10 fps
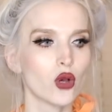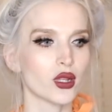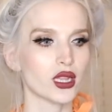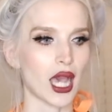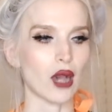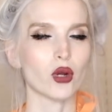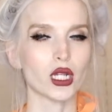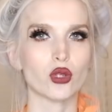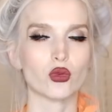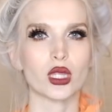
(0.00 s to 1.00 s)
With that one,
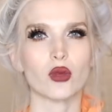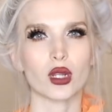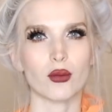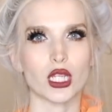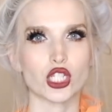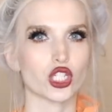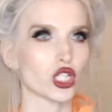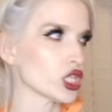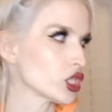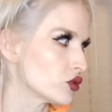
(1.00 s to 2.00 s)
you really wanna make
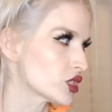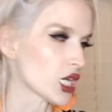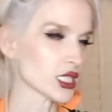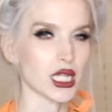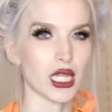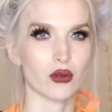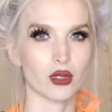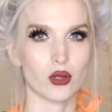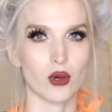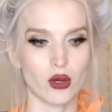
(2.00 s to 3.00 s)
sure you saute it
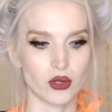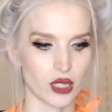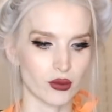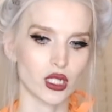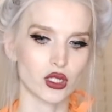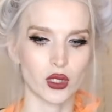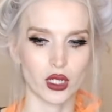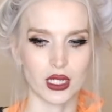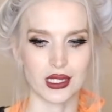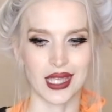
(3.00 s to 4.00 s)
really well, which I'm gonna do here
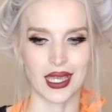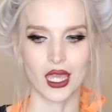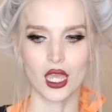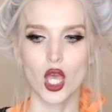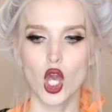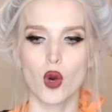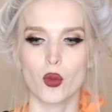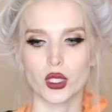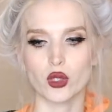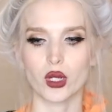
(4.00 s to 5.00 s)
in a second,
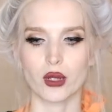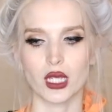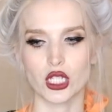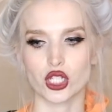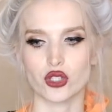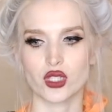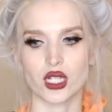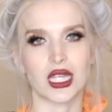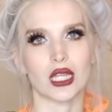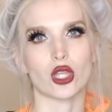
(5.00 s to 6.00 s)
but you wanna make sure you
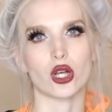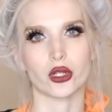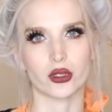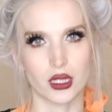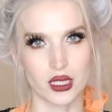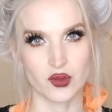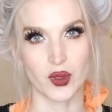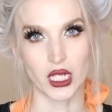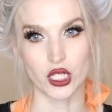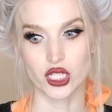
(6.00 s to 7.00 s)
saute it longer than the
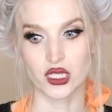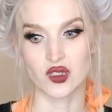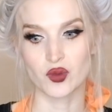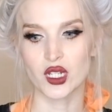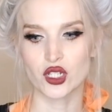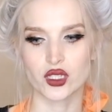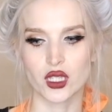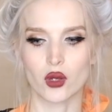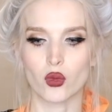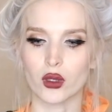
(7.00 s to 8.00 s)
spinach because the spinach is
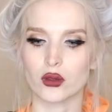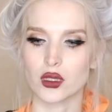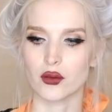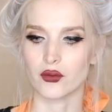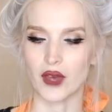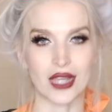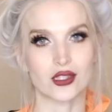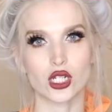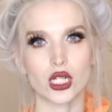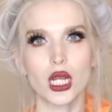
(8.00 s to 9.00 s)
gonna wilt
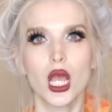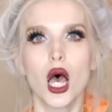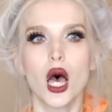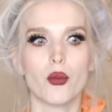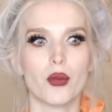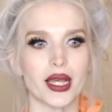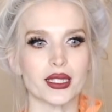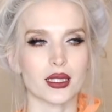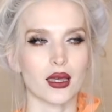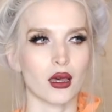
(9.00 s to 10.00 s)
faster.
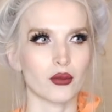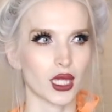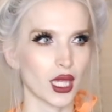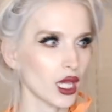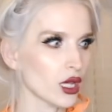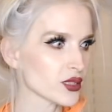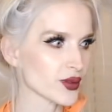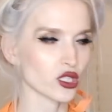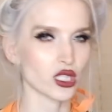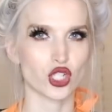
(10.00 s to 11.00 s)
But the kale,
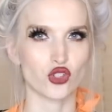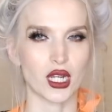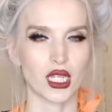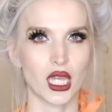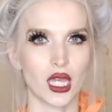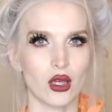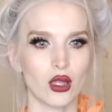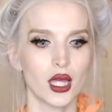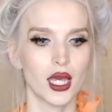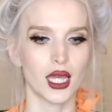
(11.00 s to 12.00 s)
especially the shredded
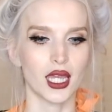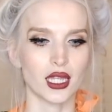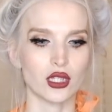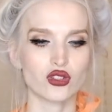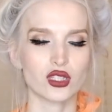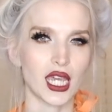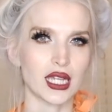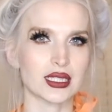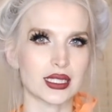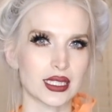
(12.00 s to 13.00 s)
kale, it usually
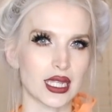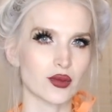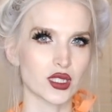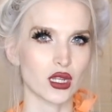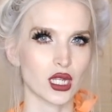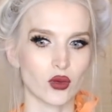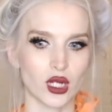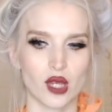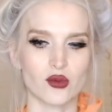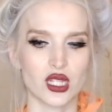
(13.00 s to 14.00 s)
has the stems on it when it
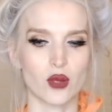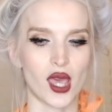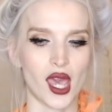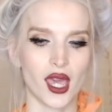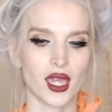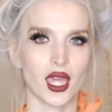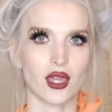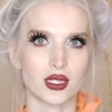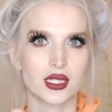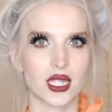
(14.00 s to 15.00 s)
comes in a bag,
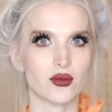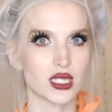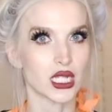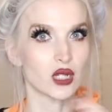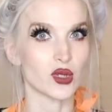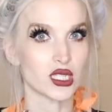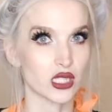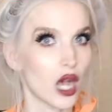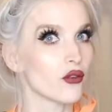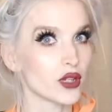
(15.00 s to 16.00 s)
and the stems need to be
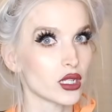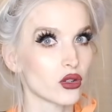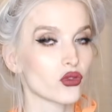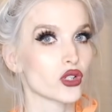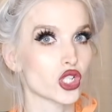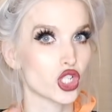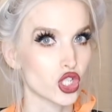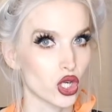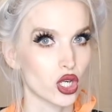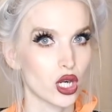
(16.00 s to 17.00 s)
softened for
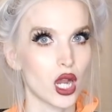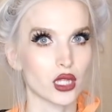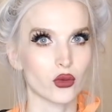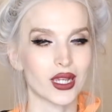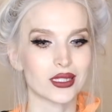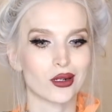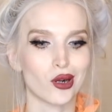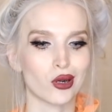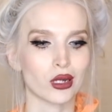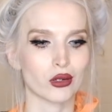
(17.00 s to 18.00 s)
sure. Otherwise they're
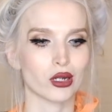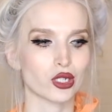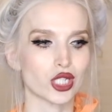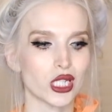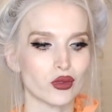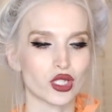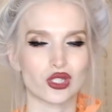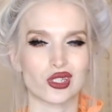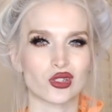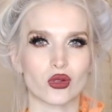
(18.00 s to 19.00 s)
hard and crunchy, which is
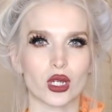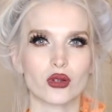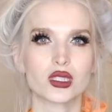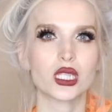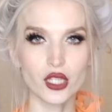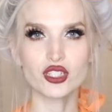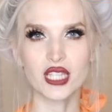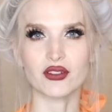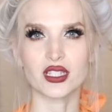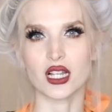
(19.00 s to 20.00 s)
just gross. You just
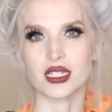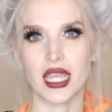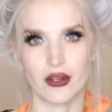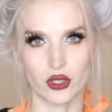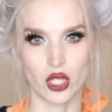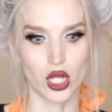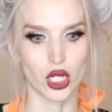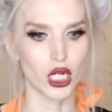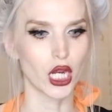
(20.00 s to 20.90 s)
have to saute it for longer.